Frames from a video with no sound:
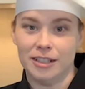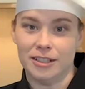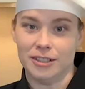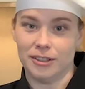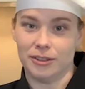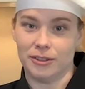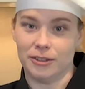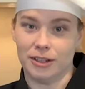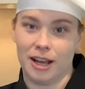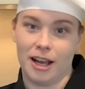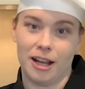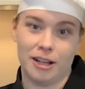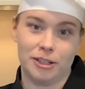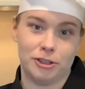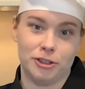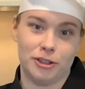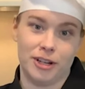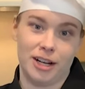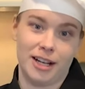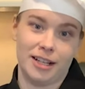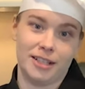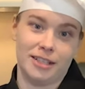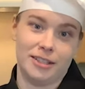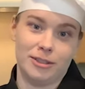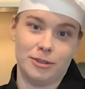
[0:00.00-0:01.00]
So it
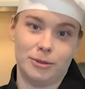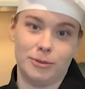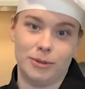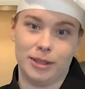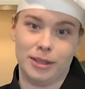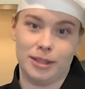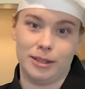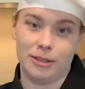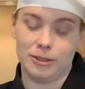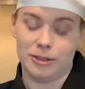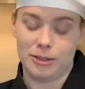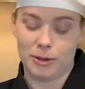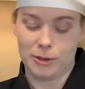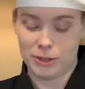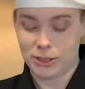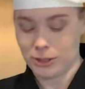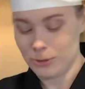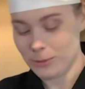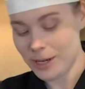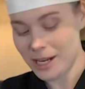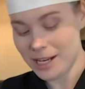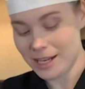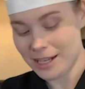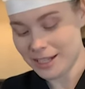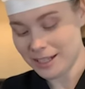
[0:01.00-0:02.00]
contrasts with the
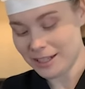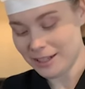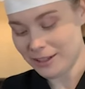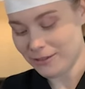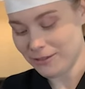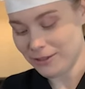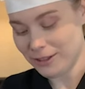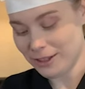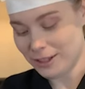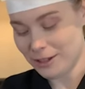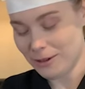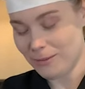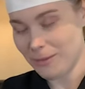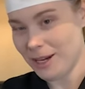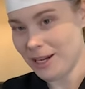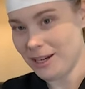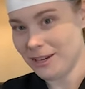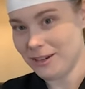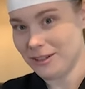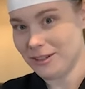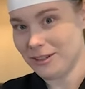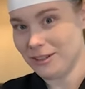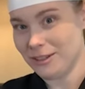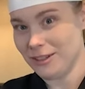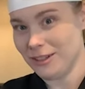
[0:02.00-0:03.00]
sweetness of the
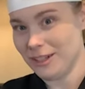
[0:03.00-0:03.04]
tomatoes.